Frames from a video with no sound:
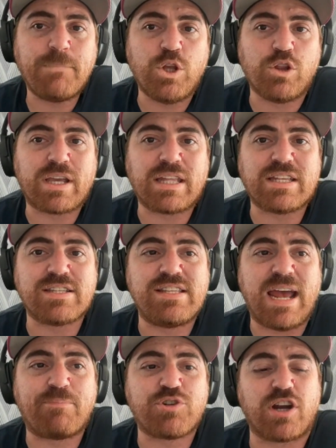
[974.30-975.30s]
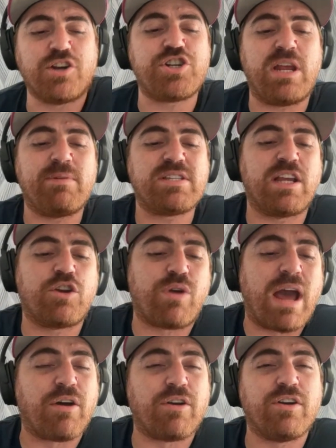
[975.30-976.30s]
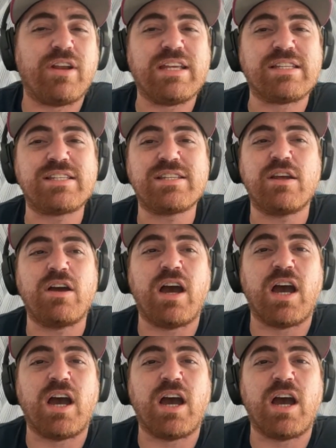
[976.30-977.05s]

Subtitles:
You look at this depth chart, Jamison Crowder is